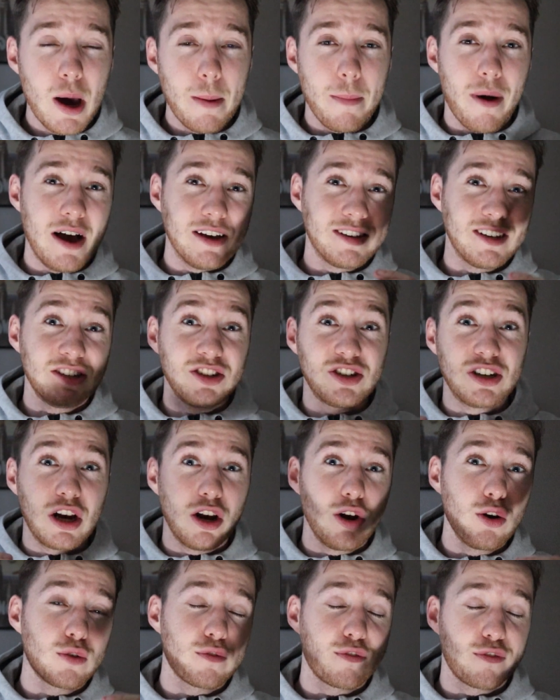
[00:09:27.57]
but I essentially
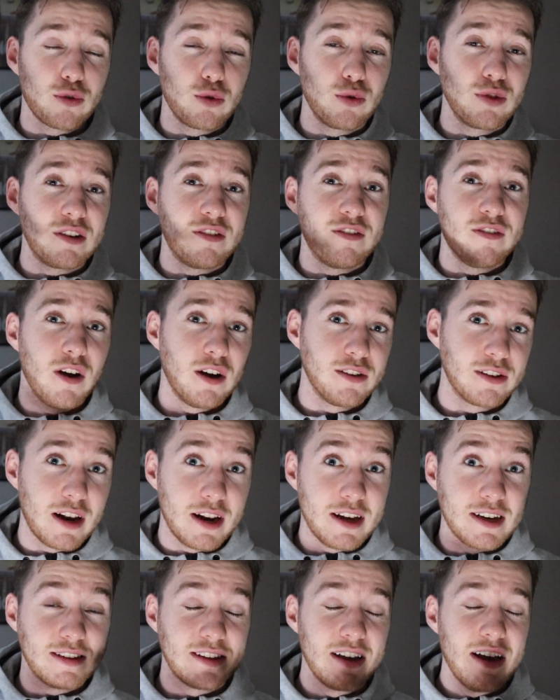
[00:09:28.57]
looked through the fund
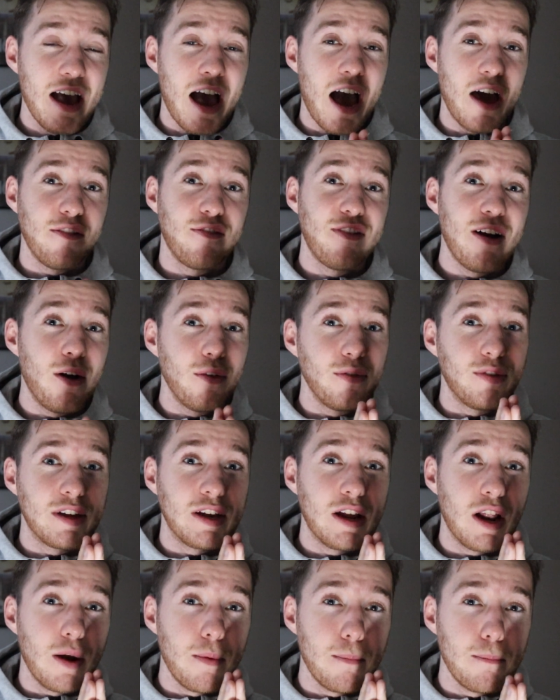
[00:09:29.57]
list and found
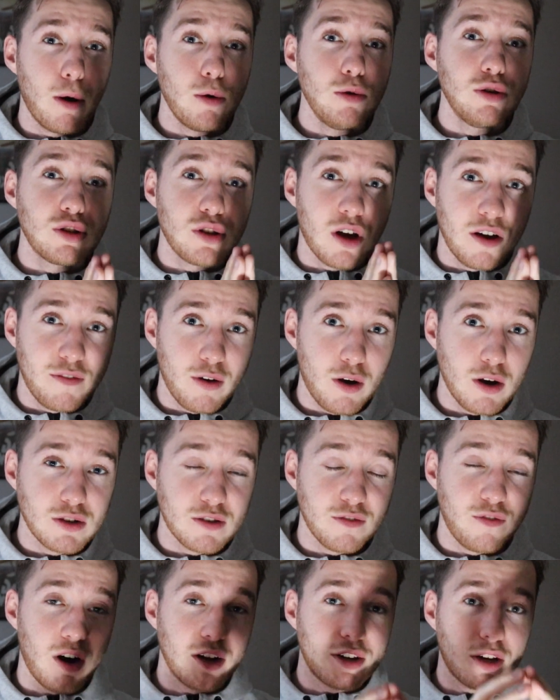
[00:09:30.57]
the most
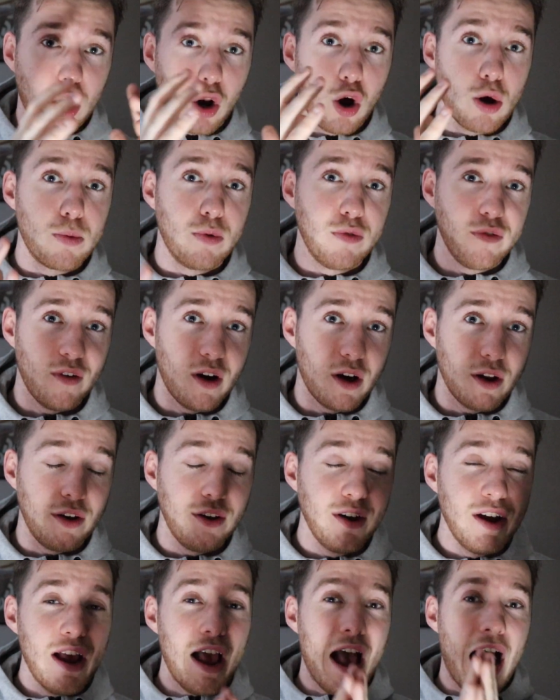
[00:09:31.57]
diversified global
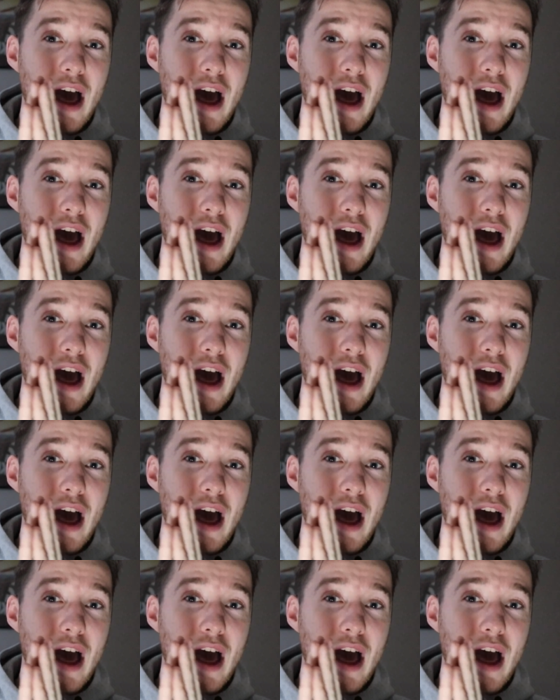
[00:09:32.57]
fund